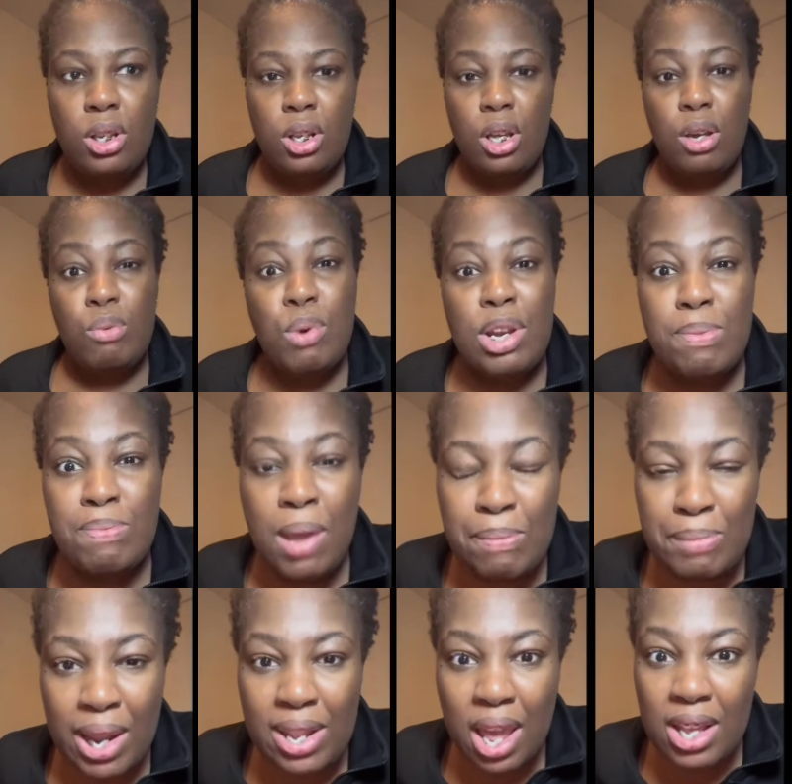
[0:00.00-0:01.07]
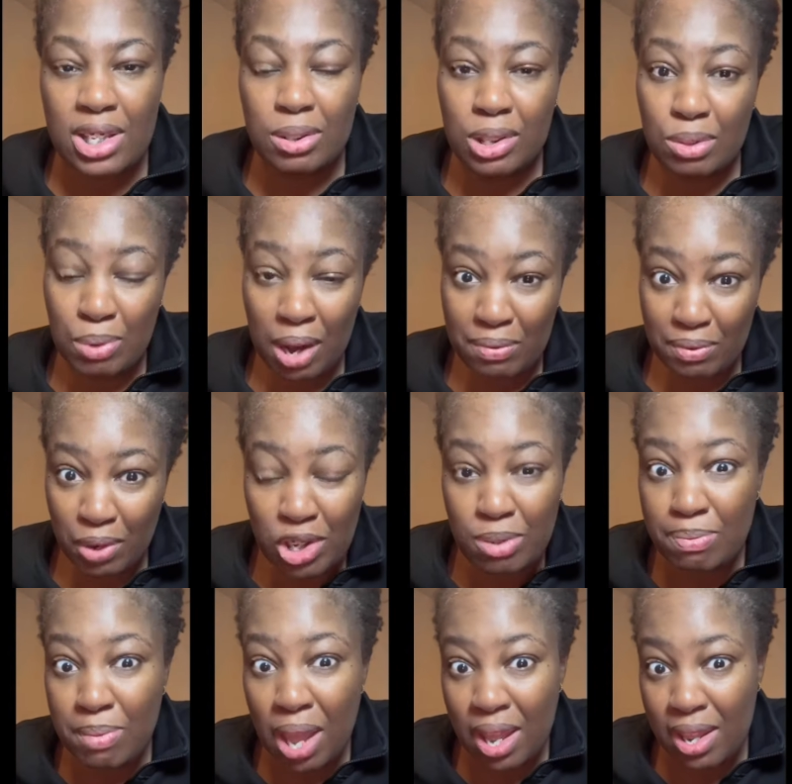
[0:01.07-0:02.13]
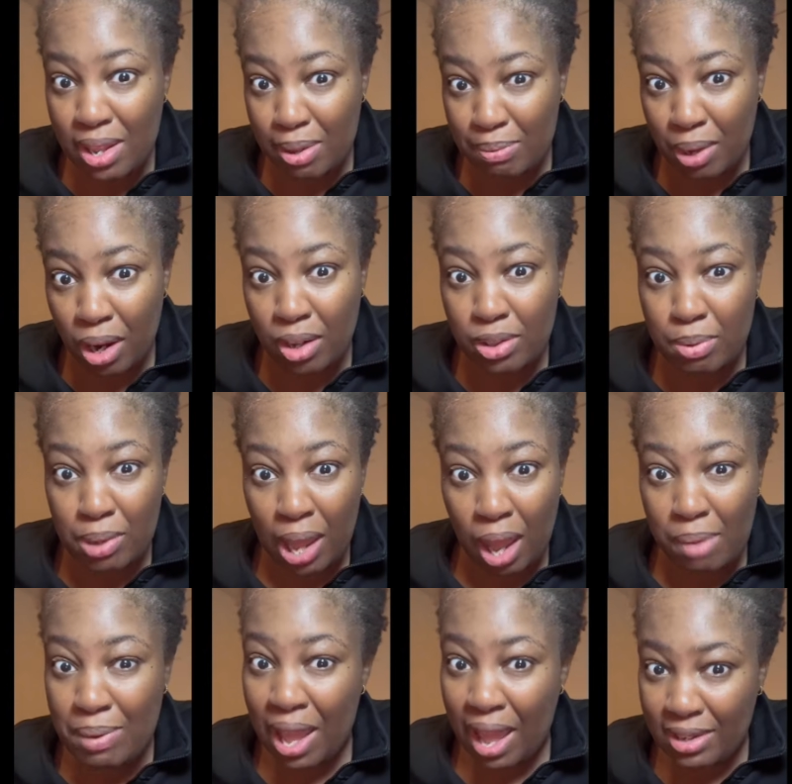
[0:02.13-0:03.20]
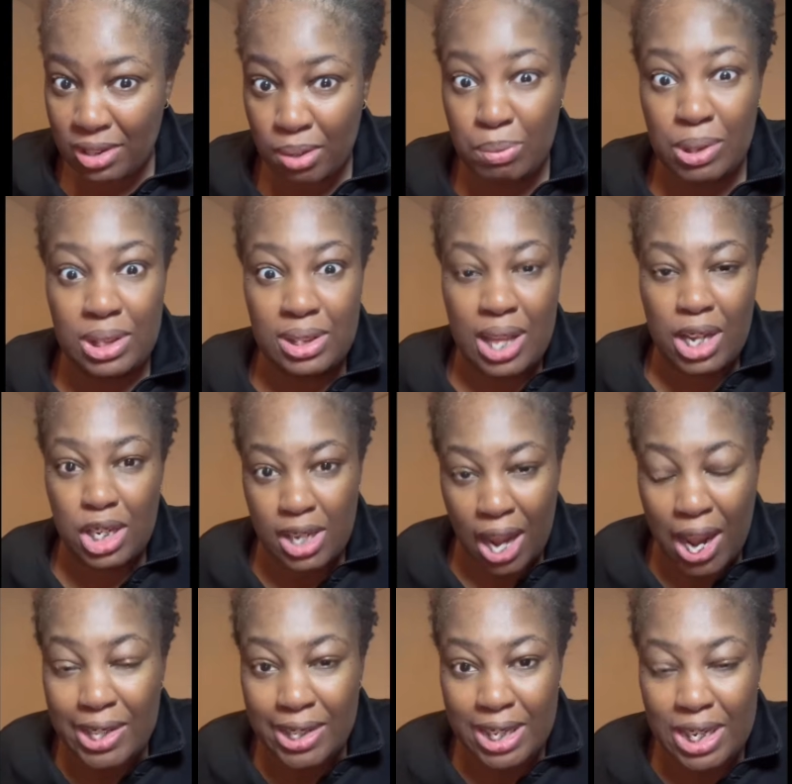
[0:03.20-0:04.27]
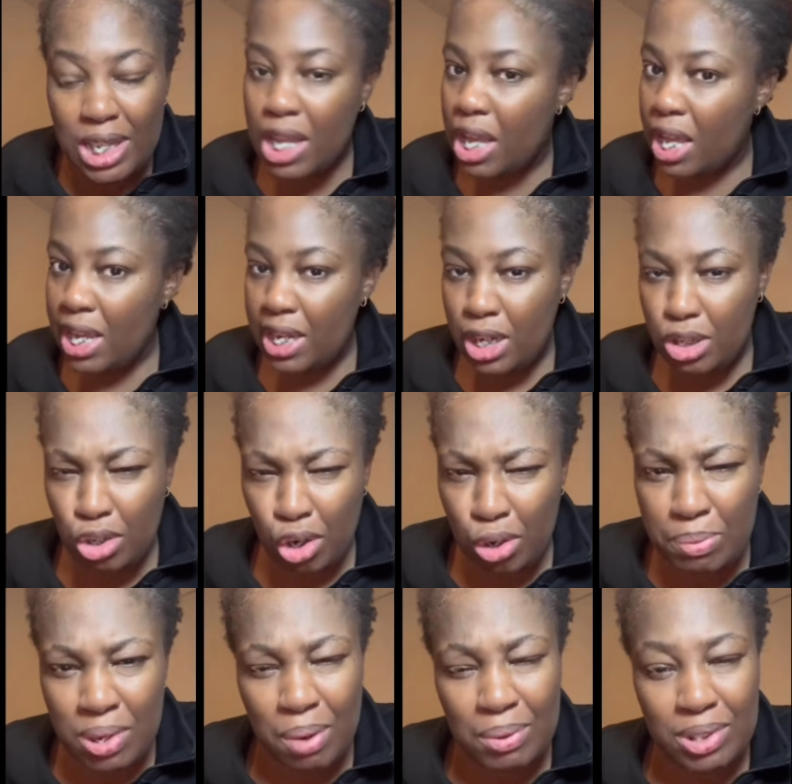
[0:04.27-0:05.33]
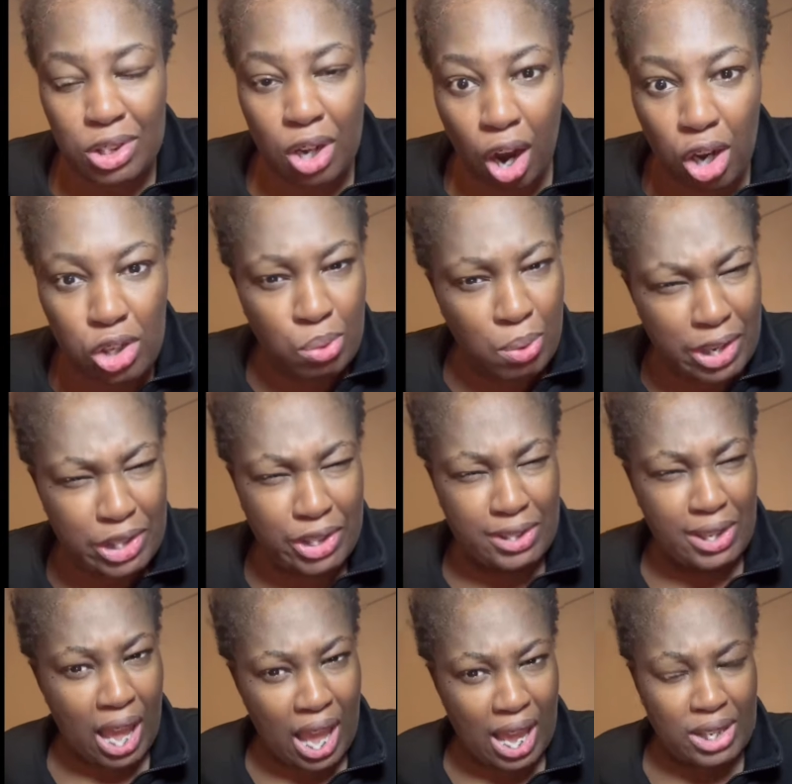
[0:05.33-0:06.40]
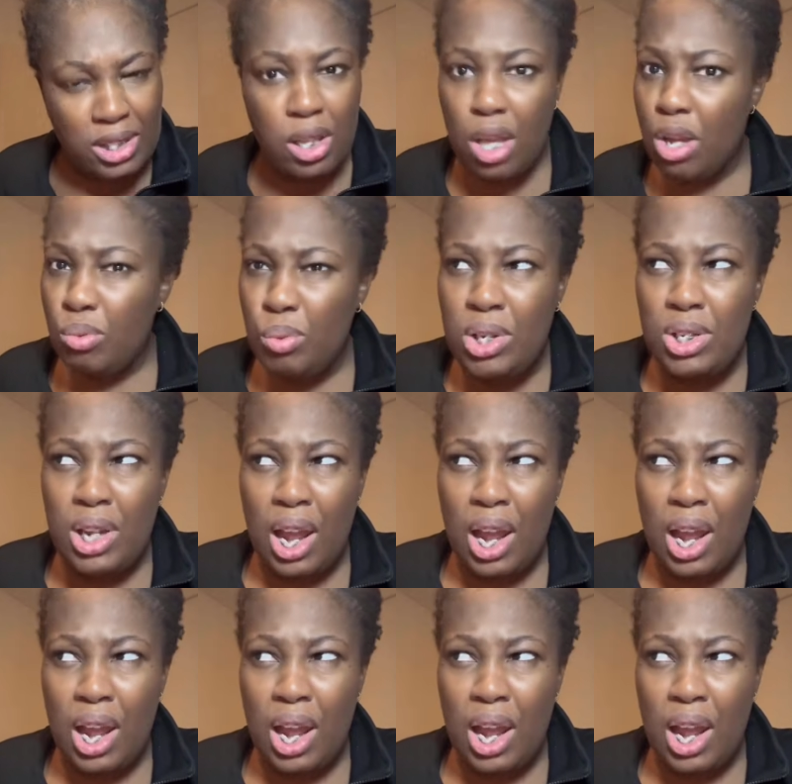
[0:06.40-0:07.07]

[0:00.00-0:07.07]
What he meant by that is because when I first met him on the app, I asked him what's his nationality. He told me that was an odd question to ask, it